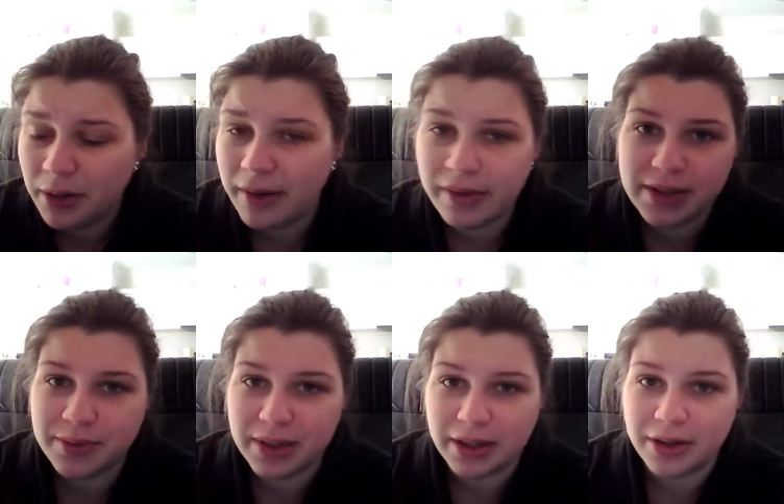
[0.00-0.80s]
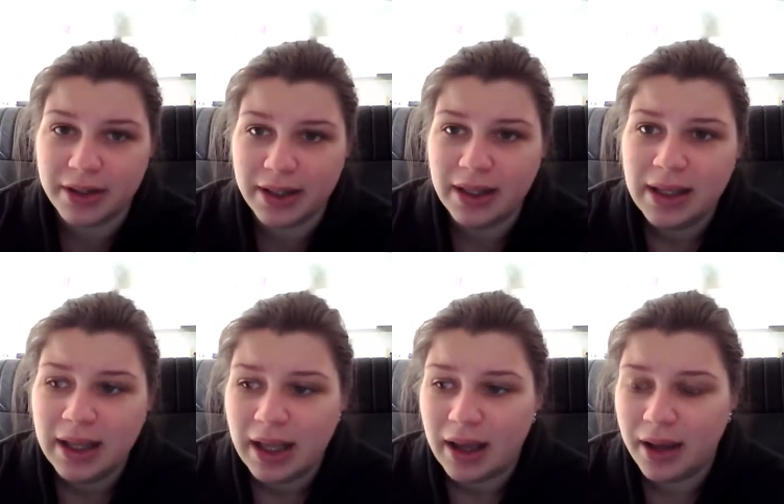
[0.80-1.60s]
but no, everything's really good.
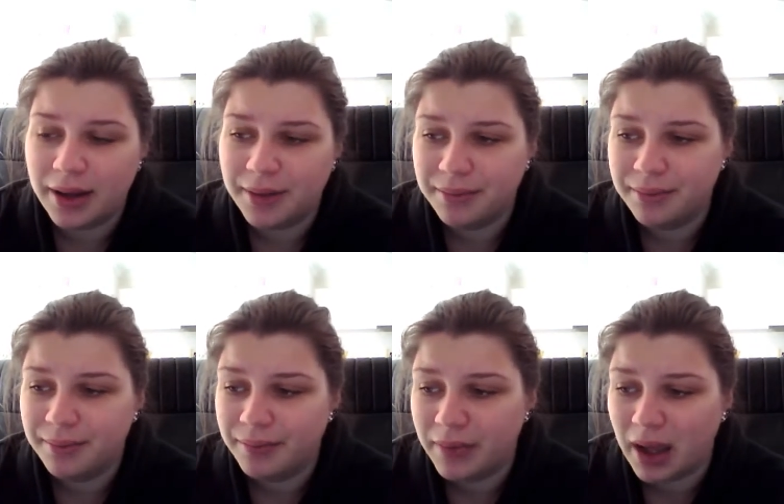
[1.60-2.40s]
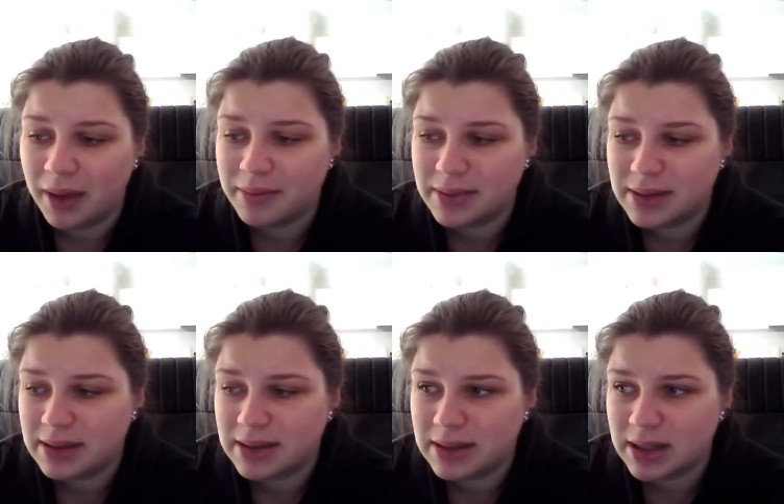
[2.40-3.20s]
Um, I'm
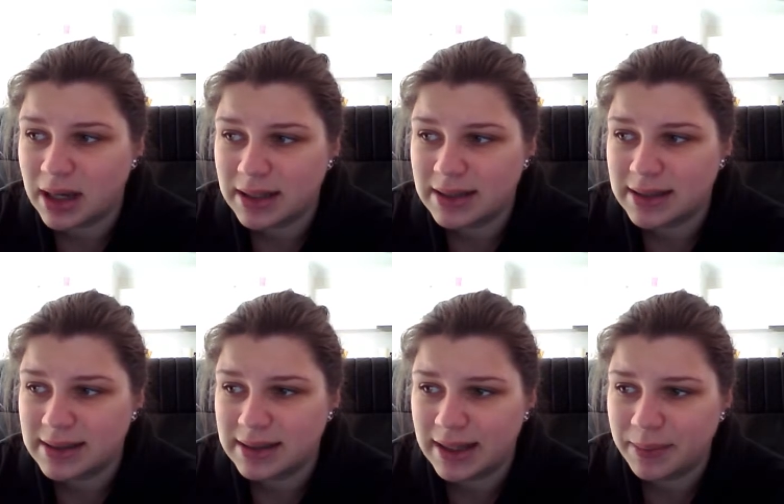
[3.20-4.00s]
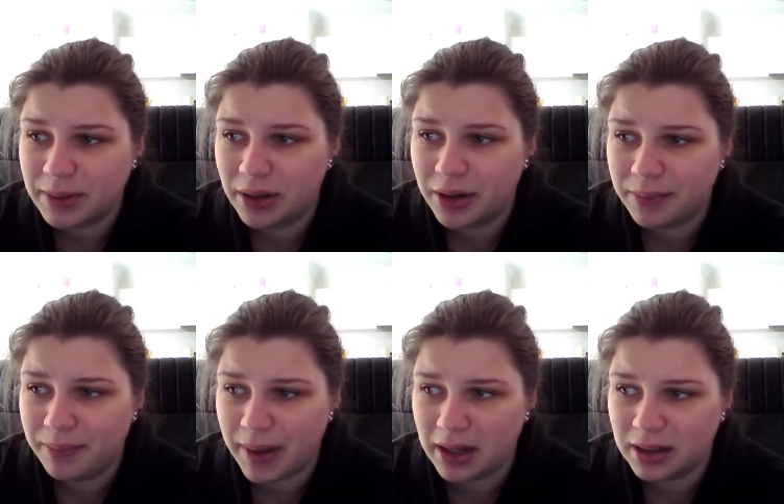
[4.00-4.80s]
starting to sleep a
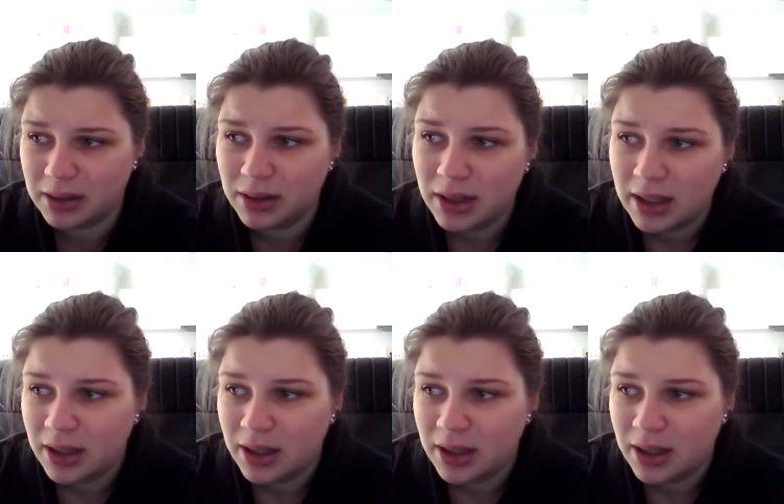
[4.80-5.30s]
lot better